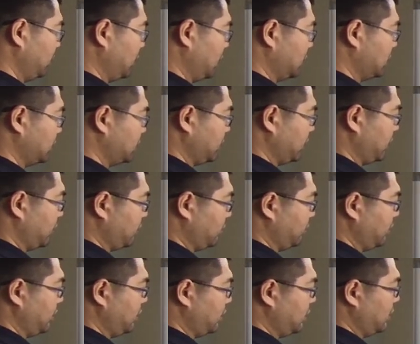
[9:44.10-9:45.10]
plus
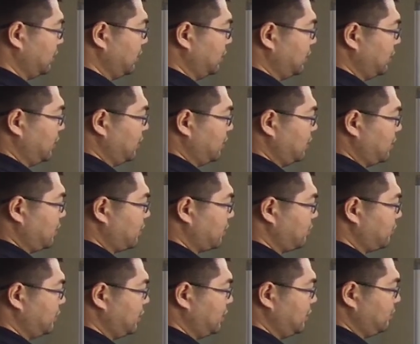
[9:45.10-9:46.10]
area
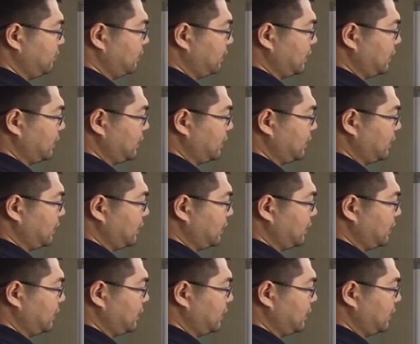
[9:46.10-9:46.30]
3